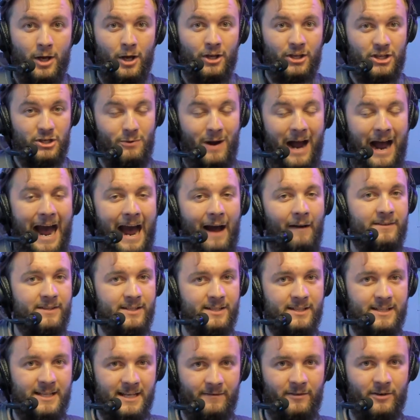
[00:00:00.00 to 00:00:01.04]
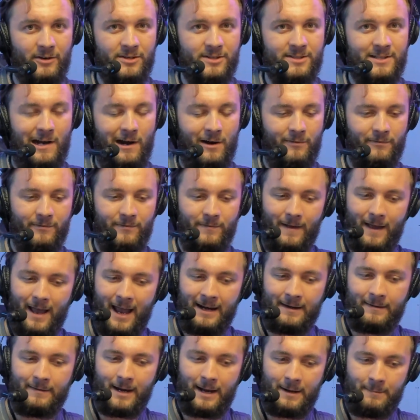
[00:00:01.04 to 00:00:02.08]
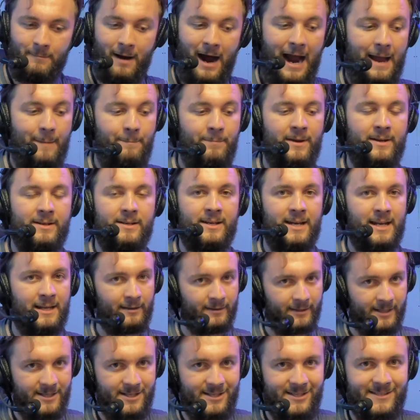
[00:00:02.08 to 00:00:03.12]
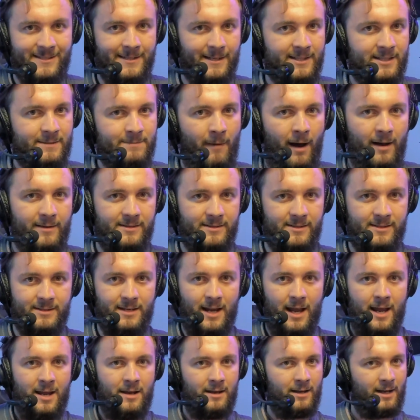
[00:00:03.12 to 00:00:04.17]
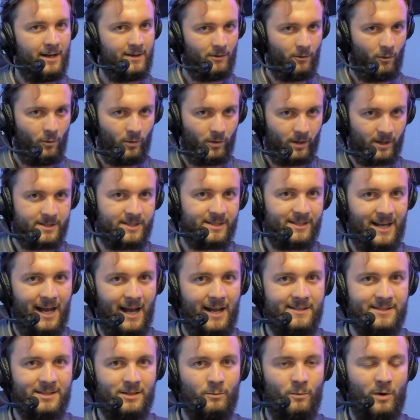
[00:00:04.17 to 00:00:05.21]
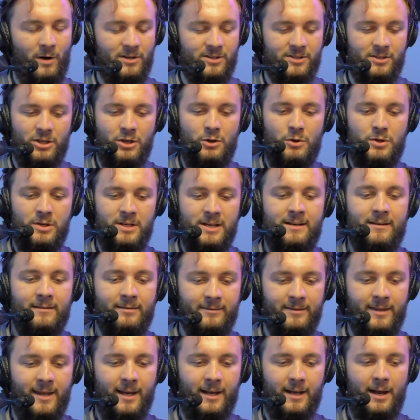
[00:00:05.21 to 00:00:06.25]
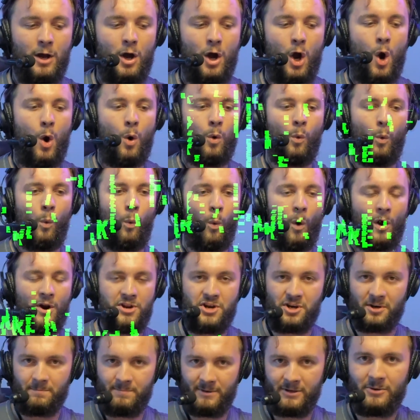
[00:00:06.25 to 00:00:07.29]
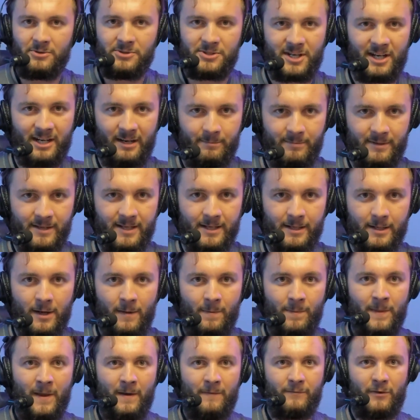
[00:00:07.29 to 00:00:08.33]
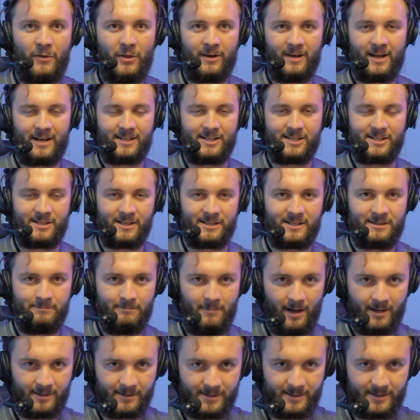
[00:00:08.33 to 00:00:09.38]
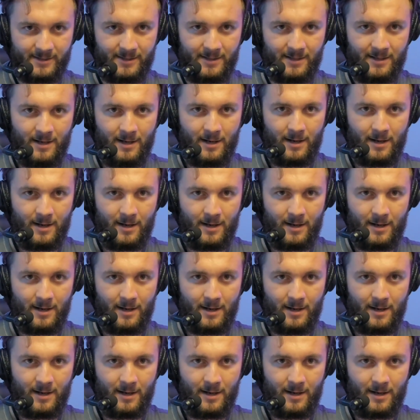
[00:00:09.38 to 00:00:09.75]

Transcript: You have to give yourself, and in my opinion, at least 6 months in order to get somewhere. So you need to think, what are your bills going to be for the next 6 months?